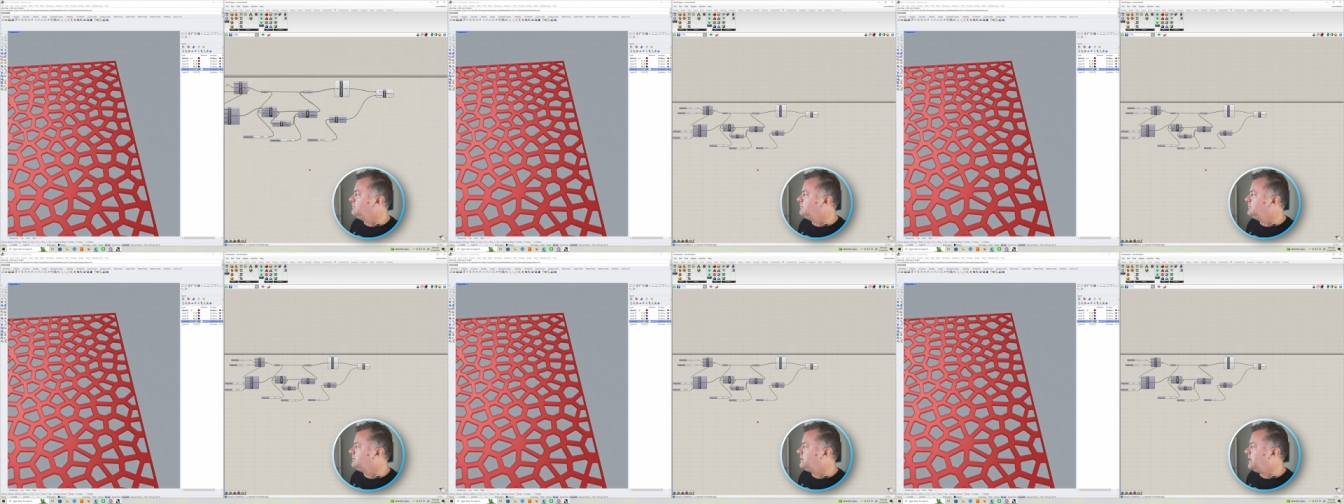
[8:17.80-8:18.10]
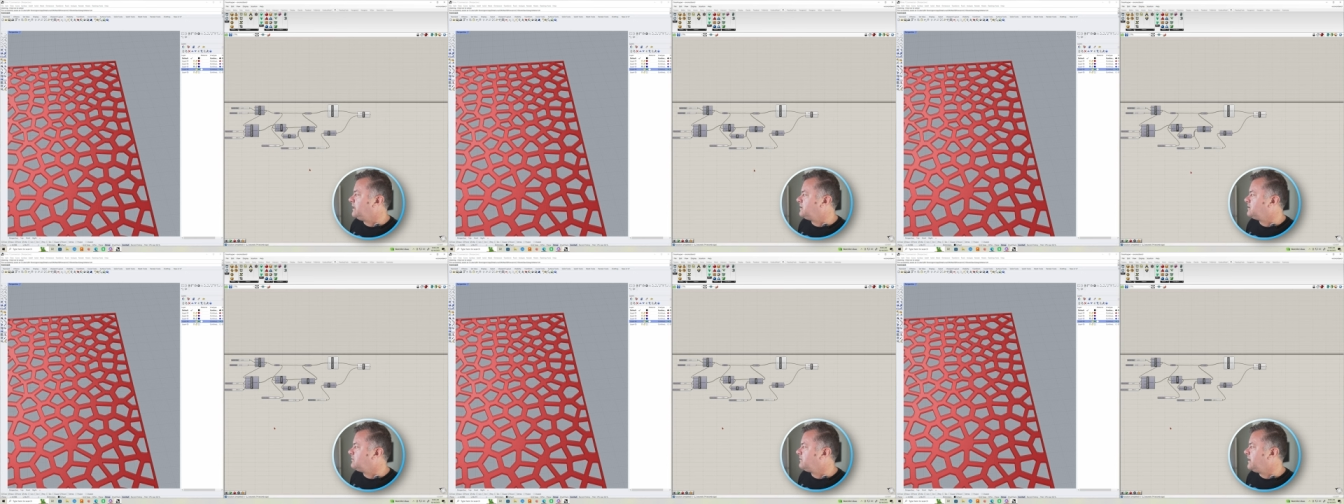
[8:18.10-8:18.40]

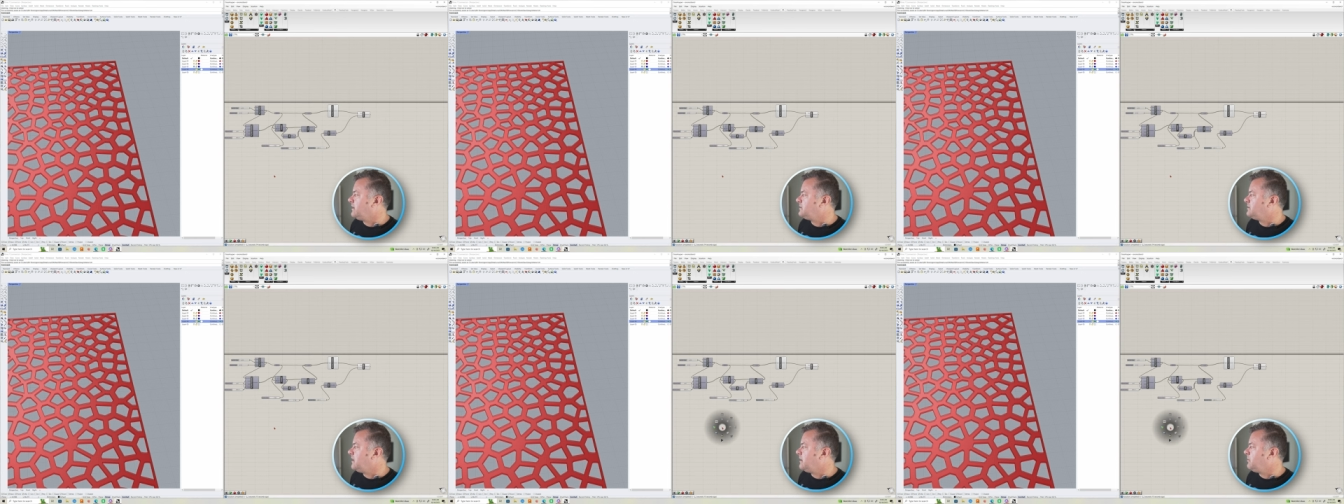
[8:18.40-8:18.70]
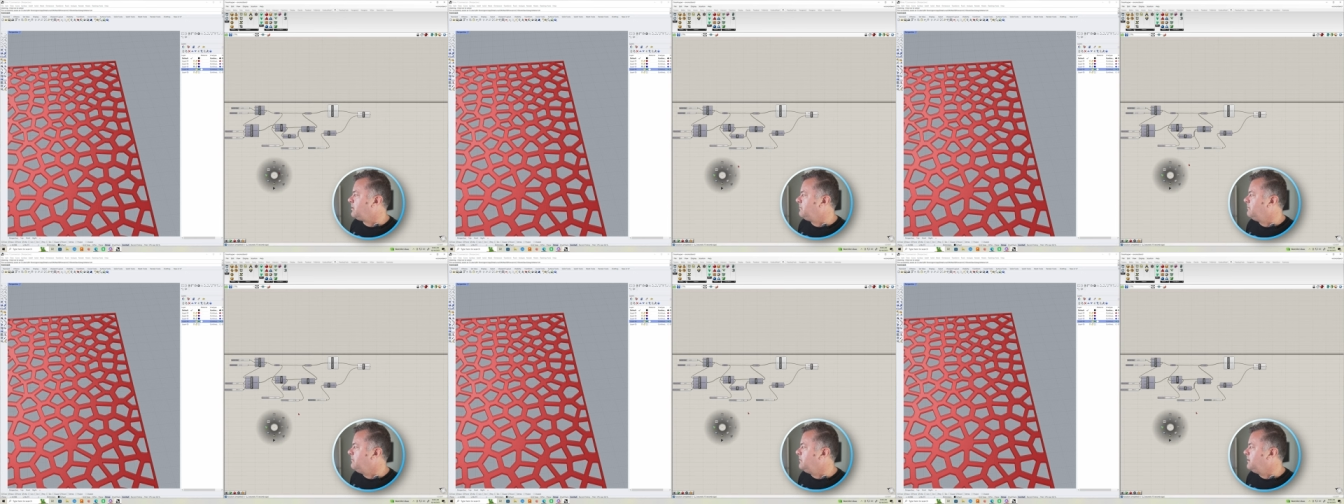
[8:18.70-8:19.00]
slash
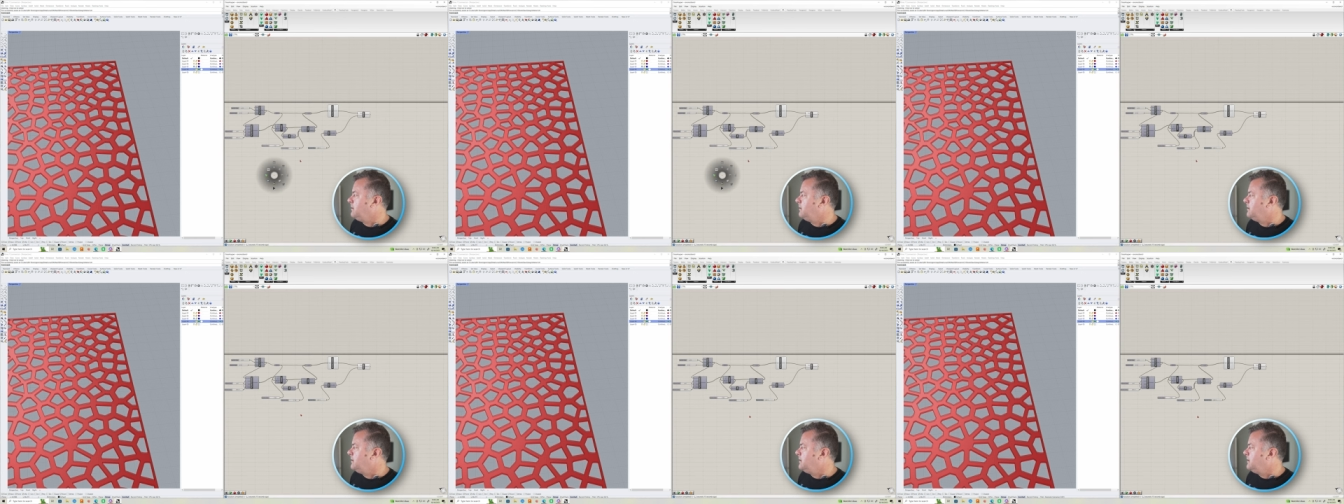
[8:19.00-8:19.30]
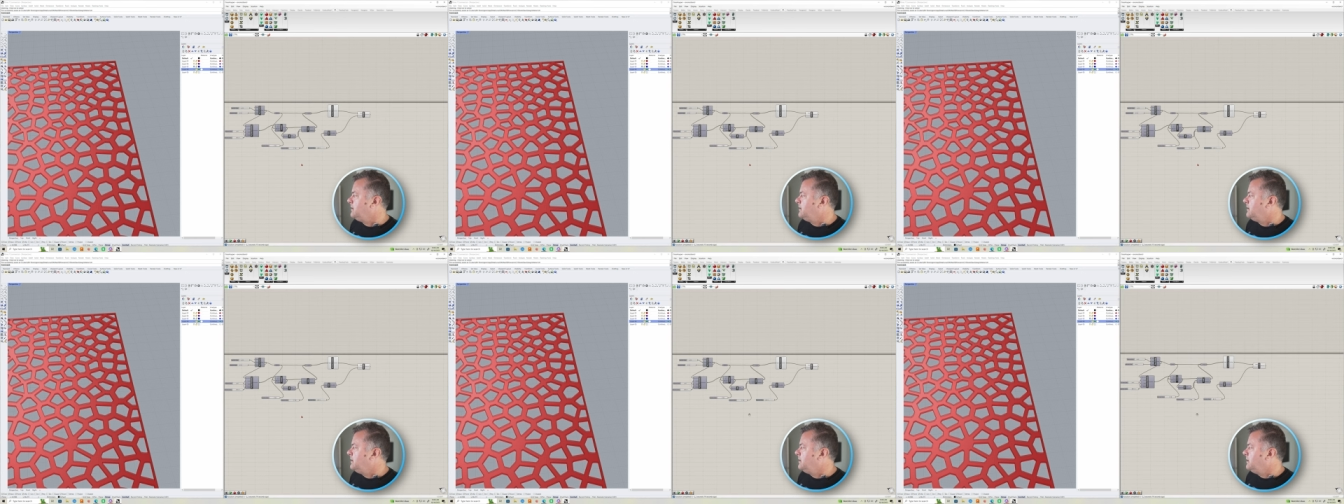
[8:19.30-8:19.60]
Grasshopper.
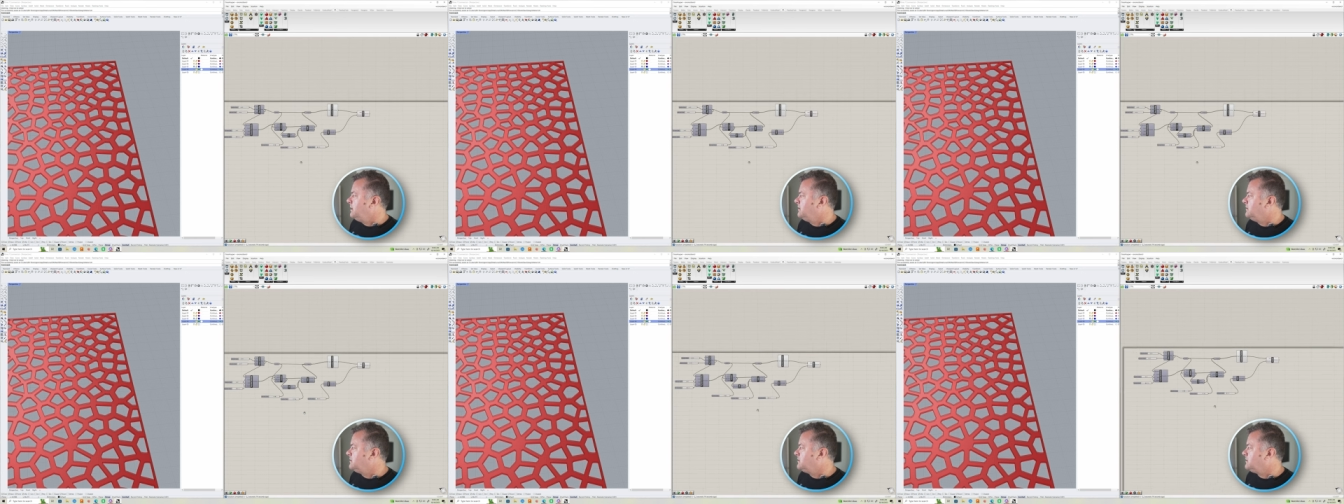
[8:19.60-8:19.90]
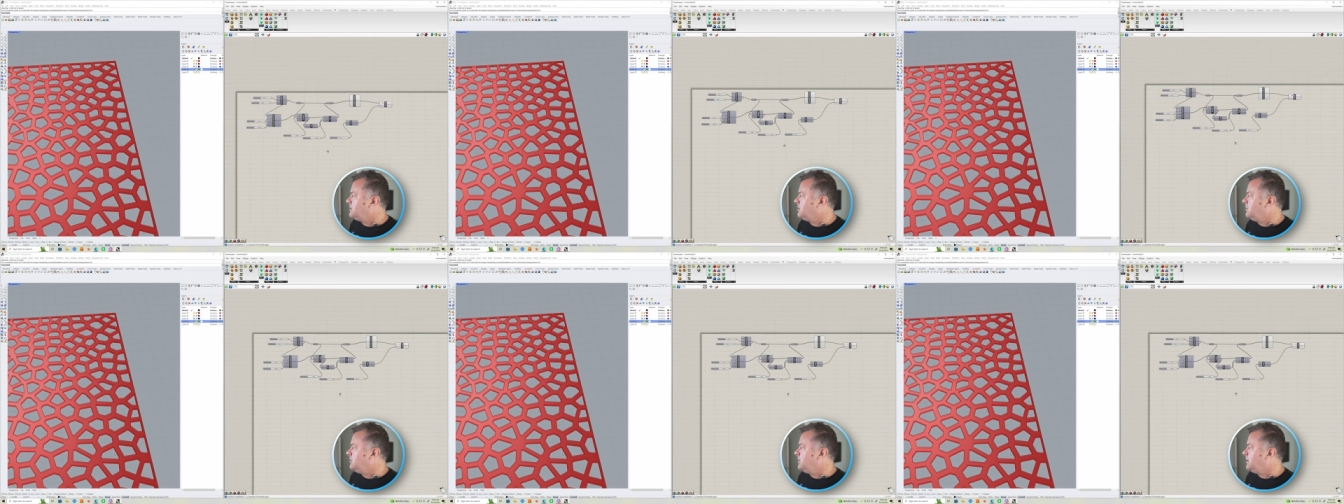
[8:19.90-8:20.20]
And
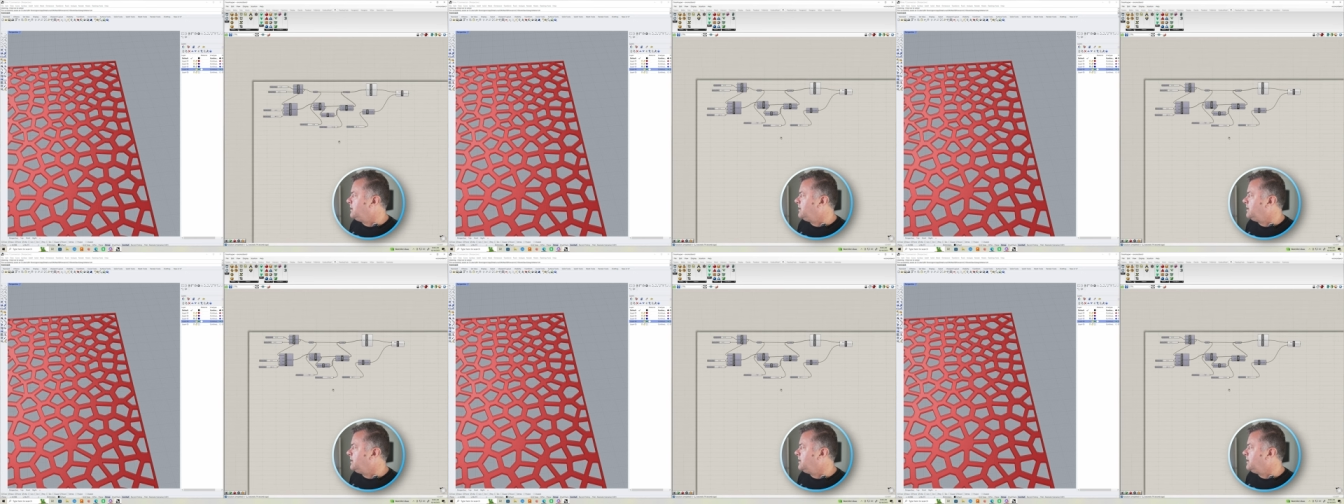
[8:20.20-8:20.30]
so,